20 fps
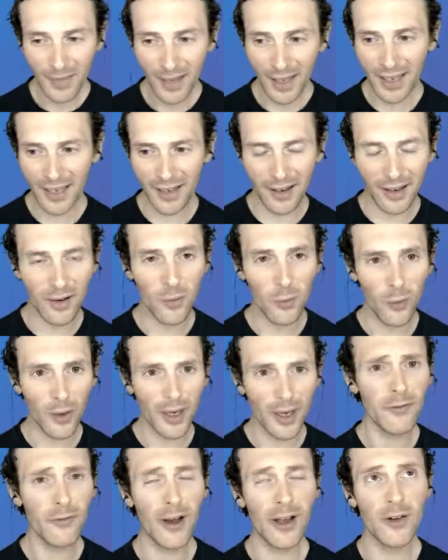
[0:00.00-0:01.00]
And
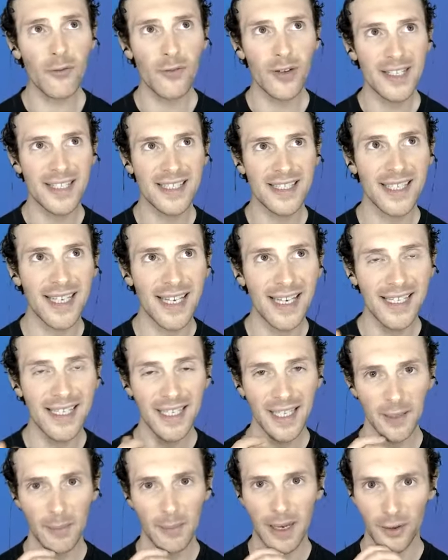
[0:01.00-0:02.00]
what I found
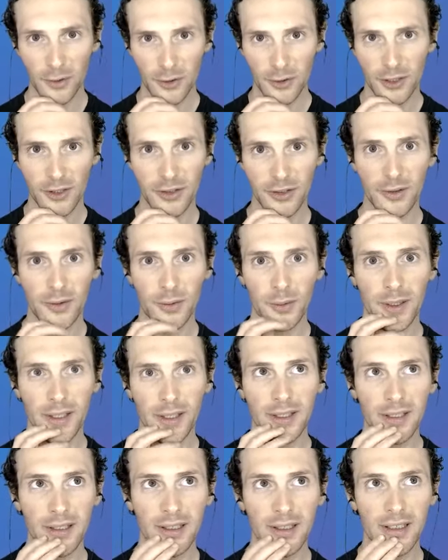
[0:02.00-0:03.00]
fascinating about you,
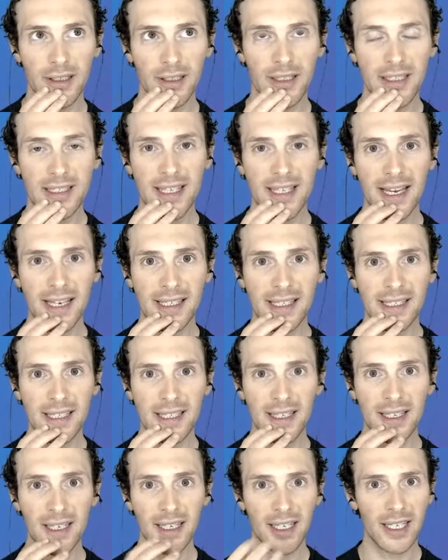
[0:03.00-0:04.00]
Will, is that
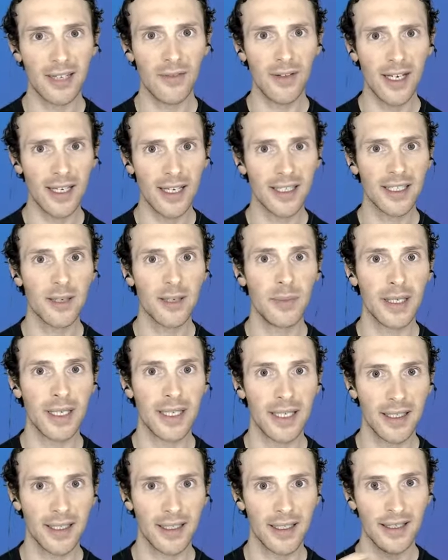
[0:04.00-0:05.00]
even at the
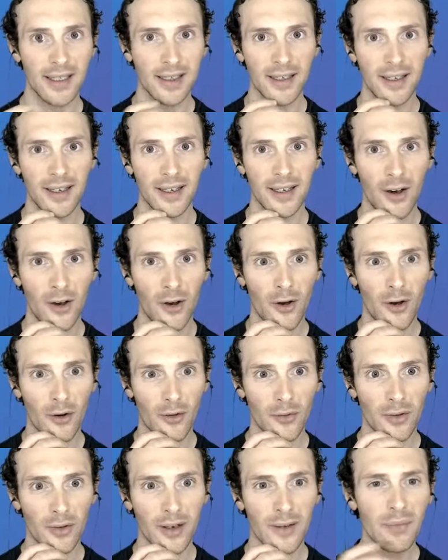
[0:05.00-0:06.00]
beginning
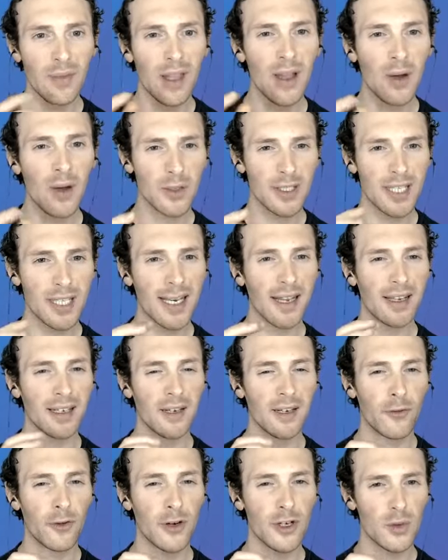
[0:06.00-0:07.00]
of, was that
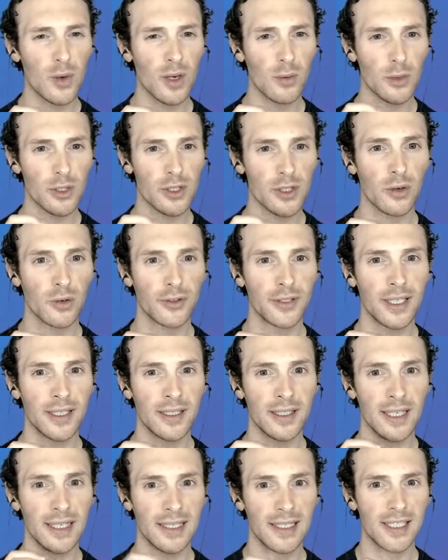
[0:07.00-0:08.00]
the first one was called the
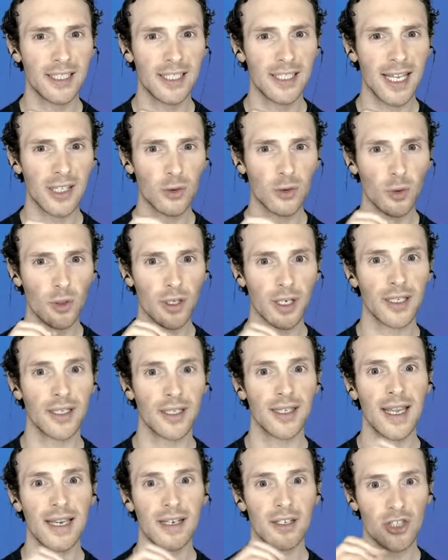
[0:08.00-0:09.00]
Elite Network
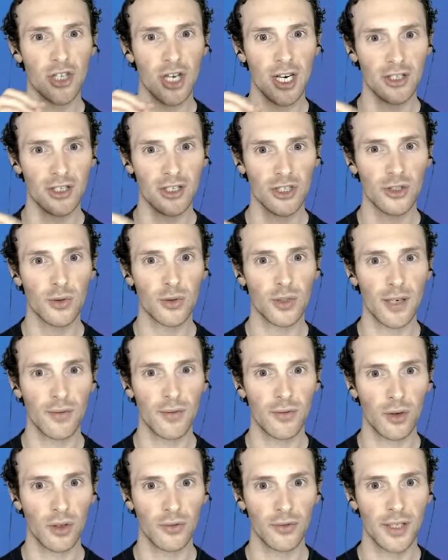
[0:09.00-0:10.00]
and then changed into the Evolve